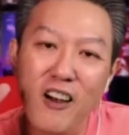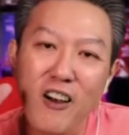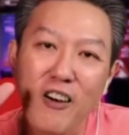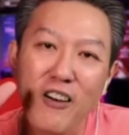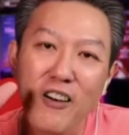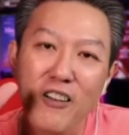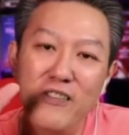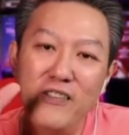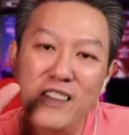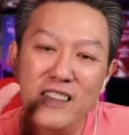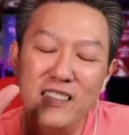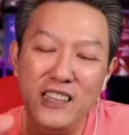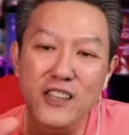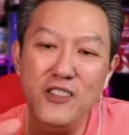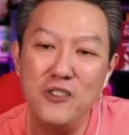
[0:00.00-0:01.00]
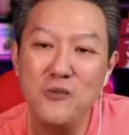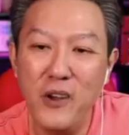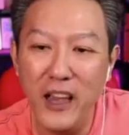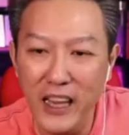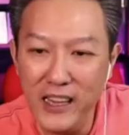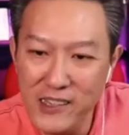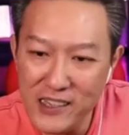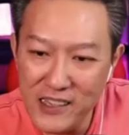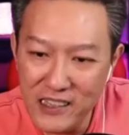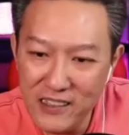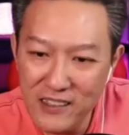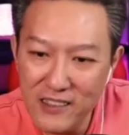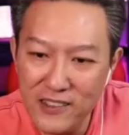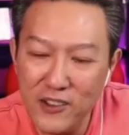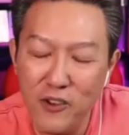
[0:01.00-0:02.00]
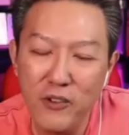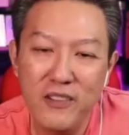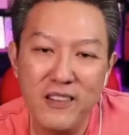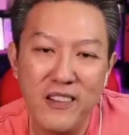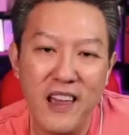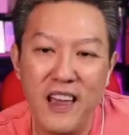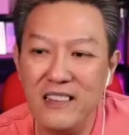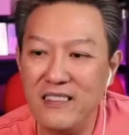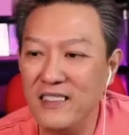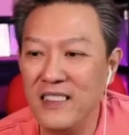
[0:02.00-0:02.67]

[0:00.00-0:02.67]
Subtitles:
of the situation, so that